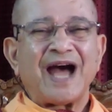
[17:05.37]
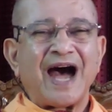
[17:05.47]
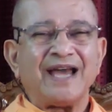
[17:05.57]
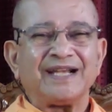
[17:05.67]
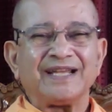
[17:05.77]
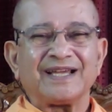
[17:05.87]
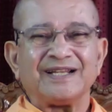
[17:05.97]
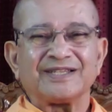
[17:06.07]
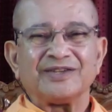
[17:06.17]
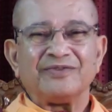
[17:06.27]

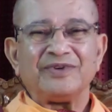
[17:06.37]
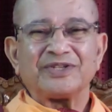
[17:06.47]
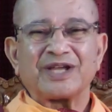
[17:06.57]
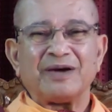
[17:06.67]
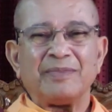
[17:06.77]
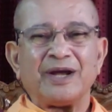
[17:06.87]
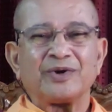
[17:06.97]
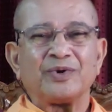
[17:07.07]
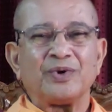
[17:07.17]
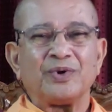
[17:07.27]
articles which come and
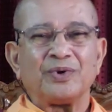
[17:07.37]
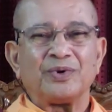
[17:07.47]
go.